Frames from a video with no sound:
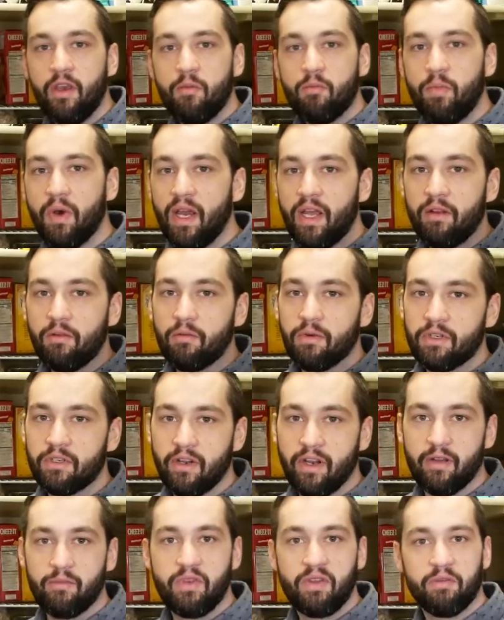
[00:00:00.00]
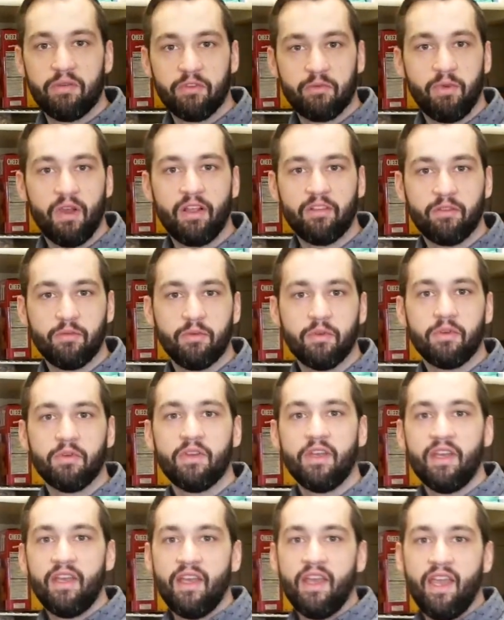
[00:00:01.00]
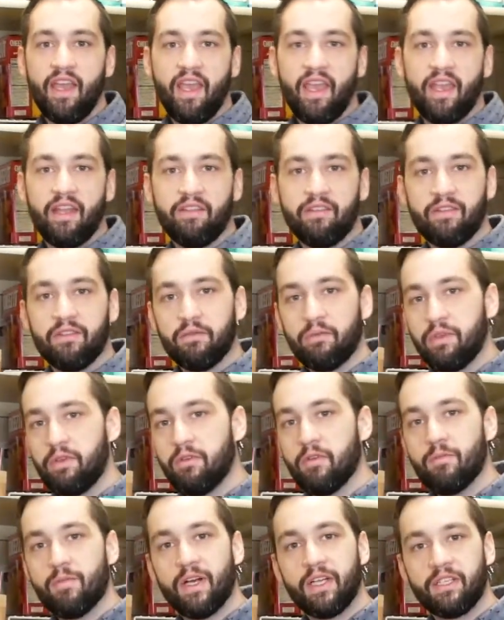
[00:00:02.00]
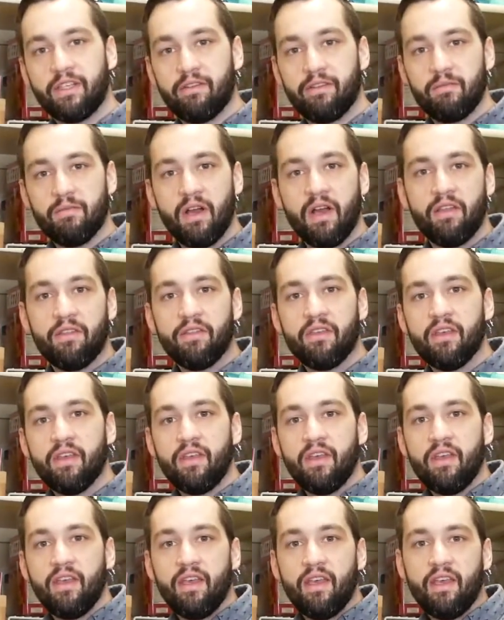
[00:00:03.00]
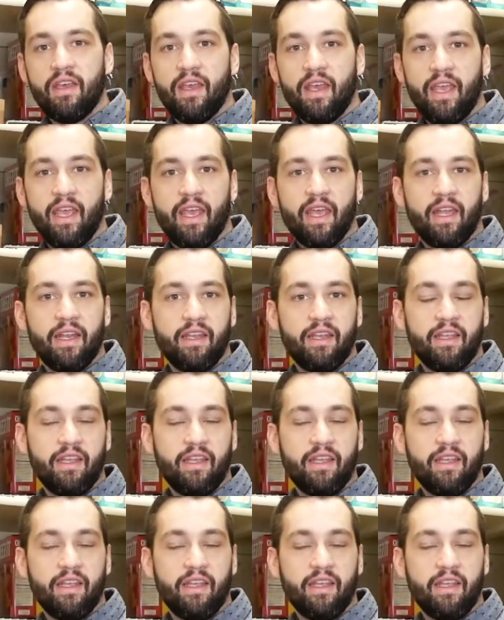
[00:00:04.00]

but we're trying to be responsible, and since we do a budget every month, and